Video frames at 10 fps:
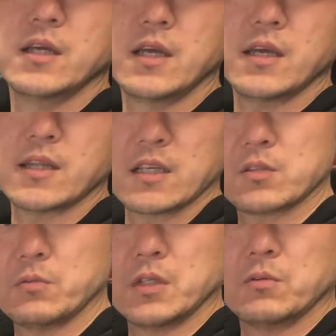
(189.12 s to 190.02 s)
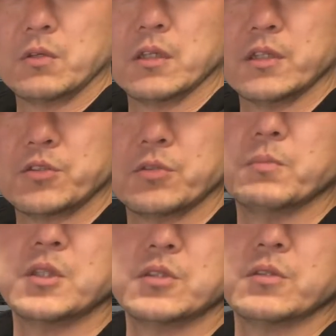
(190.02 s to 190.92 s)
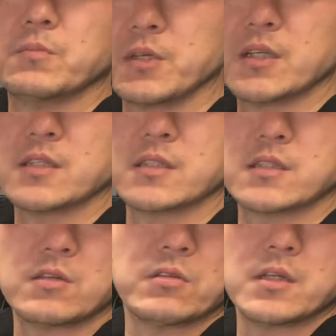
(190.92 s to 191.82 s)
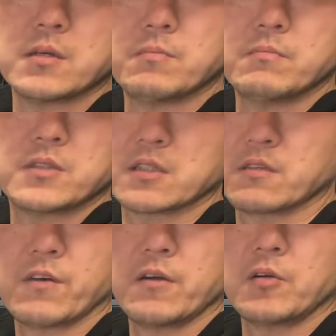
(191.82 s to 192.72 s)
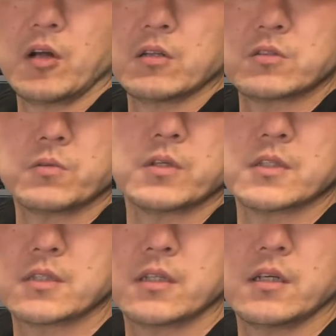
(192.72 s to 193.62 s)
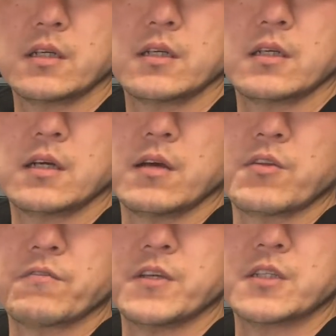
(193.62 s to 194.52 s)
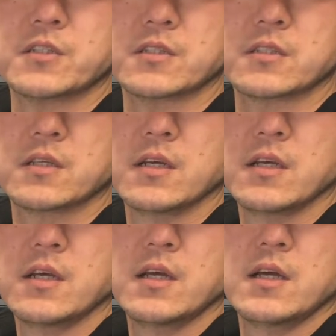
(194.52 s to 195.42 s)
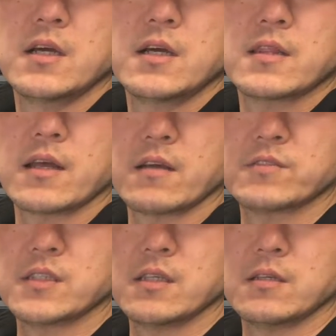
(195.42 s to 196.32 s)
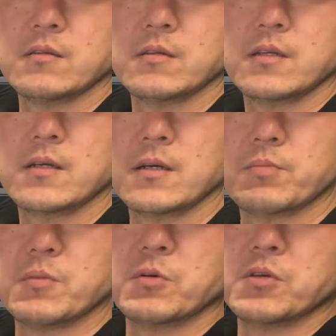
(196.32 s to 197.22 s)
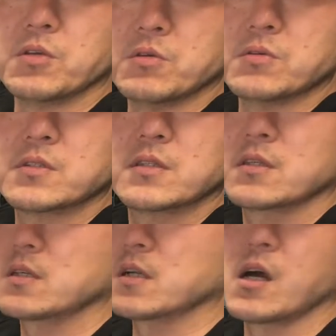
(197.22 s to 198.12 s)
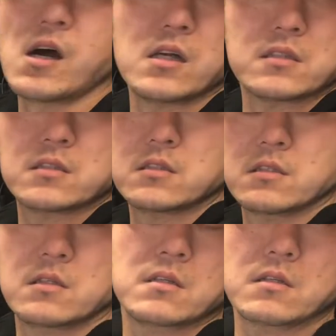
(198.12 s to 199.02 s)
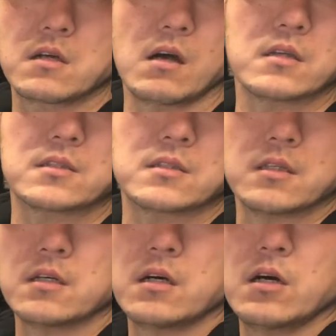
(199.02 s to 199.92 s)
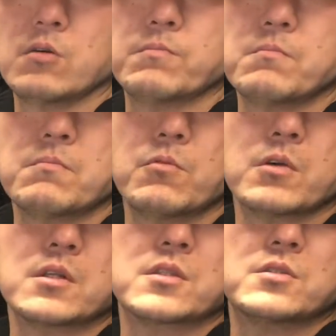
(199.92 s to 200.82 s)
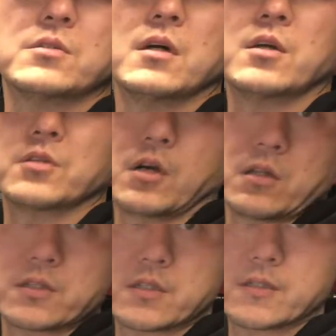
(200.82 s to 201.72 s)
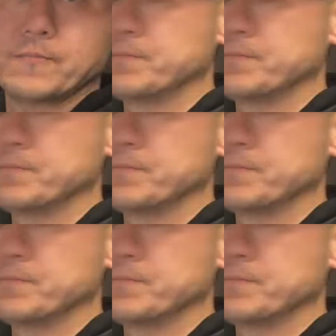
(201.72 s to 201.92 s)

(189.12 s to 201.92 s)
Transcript: And that's what really drew me to it, because it's only $65, whereas other features that I've seen people use can cost upwards to $100.